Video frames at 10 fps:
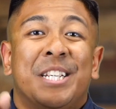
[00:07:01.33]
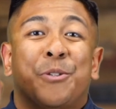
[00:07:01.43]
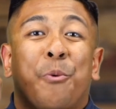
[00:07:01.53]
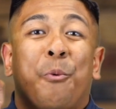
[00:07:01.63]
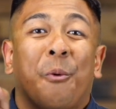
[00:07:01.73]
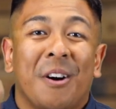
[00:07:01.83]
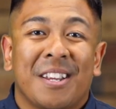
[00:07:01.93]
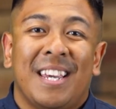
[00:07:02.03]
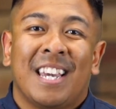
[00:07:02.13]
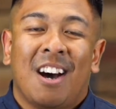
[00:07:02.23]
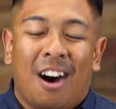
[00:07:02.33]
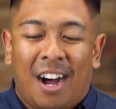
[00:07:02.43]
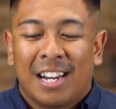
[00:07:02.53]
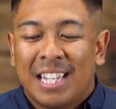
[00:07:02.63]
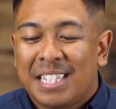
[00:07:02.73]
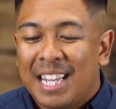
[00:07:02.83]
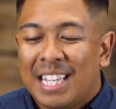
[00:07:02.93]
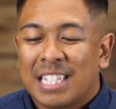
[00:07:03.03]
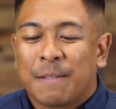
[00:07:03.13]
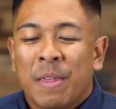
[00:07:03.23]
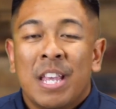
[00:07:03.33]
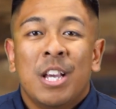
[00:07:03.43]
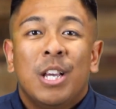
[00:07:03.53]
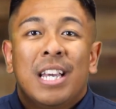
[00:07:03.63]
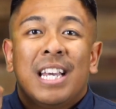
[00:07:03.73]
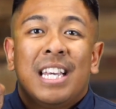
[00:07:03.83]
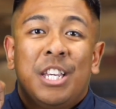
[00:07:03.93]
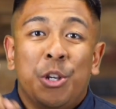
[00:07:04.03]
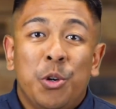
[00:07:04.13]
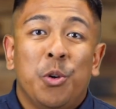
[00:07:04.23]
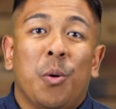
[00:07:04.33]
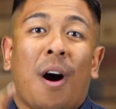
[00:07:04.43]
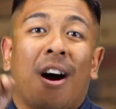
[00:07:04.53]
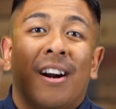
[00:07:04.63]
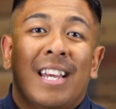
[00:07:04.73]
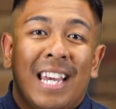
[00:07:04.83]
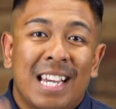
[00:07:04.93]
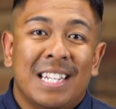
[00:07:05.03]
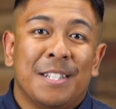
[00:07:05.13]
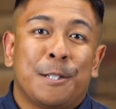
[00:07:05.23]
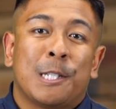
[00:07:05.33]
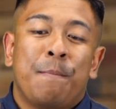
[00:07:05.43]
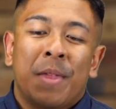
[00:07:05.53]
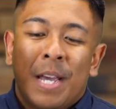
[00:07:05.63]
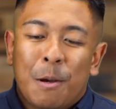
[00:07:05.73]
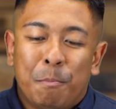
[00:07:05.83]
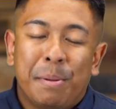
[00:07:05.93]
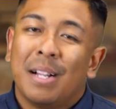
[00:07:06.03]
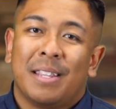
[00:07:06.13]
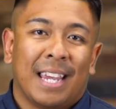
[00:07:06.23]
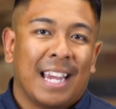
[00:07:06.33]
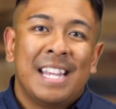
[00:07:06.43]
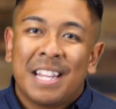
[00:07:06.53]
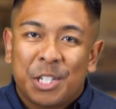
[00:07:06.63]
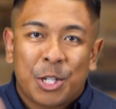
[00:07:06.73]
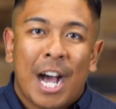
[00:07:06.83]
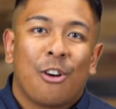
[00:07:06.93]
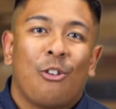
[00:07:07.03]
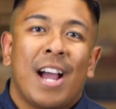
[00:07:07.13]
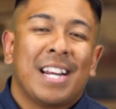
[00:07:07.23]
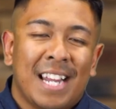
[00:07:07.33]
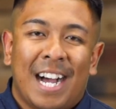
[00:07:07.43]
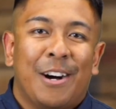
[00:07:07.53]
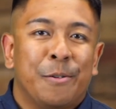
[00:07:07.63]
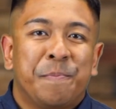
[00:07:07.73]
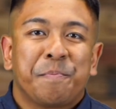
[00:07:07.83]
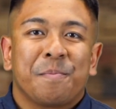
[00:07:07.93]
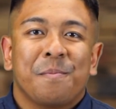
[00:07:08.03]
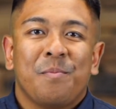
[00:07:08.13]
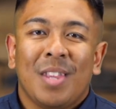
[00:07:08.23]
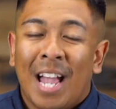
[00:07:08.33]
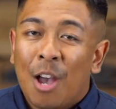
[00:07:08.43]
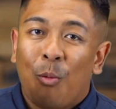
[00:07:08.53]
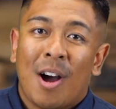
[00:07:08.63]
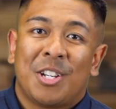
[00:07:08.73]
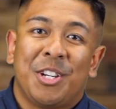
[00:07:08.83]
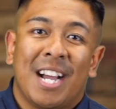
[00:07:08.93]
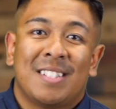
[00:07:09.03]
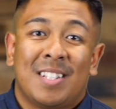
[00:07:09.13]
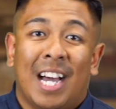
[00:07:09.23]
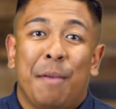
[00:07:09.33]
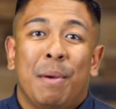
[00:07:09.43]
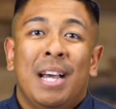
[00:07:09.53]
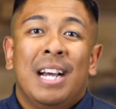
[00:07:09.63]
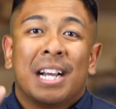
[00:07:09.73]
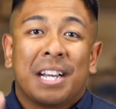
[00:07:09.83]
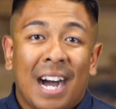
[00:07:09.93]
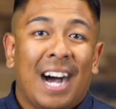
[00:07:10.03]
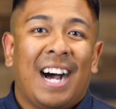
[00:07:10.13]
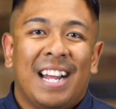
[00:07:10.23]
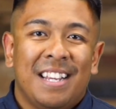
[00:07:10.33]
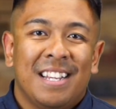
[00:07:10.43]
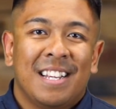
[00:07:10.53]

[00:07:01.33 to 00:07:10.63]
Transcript: is working on. He says you are his building. In the chat right now, I want you guys to type, God